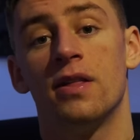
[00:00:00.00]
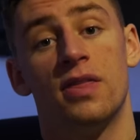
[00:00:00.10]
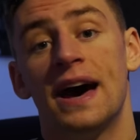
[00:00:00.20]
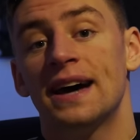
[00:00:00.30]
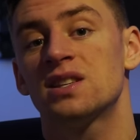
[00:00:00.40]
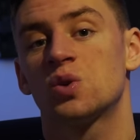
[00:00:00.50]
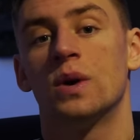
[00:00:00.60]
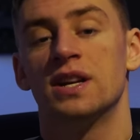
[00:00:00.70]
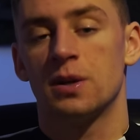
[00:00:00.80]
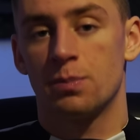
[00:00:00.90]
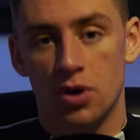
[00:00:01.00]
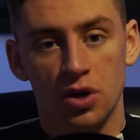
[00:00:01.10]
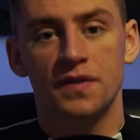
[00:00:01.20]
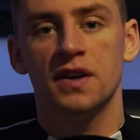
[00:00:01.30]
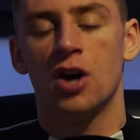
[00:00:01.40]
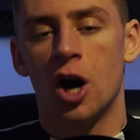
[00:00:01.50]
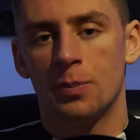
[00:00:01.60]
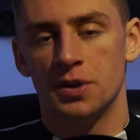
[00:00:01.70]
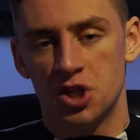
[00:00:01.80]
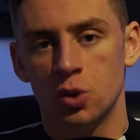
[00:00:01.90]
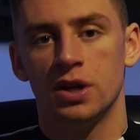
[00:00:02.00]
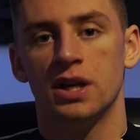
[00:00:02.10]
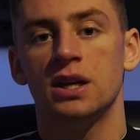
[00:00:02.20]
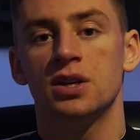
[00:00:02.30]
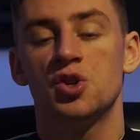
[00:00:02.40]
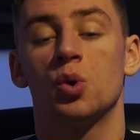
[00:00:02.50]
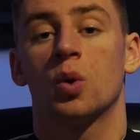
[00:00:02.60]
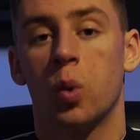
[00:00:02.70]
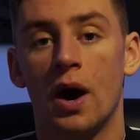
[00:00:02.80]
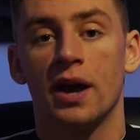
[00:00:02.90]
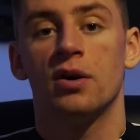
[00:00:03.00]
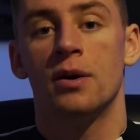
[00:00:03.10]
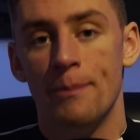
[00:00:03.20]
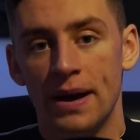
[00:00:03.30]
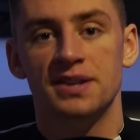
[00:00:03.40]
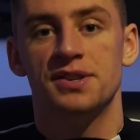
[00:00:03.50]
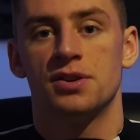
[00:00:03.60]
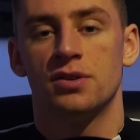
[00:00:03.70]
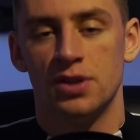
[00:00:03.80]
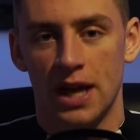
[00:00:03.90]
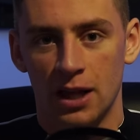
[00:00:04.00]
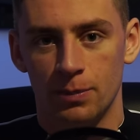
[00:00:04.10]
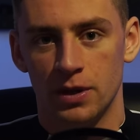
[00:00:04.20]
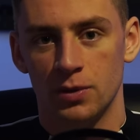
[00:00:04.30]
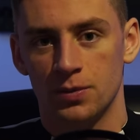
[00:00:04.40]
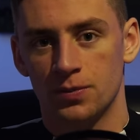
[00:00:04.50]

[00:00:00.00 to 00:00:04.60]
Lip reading: That's when it's a perfect opportunity to acquire a mentor to help you.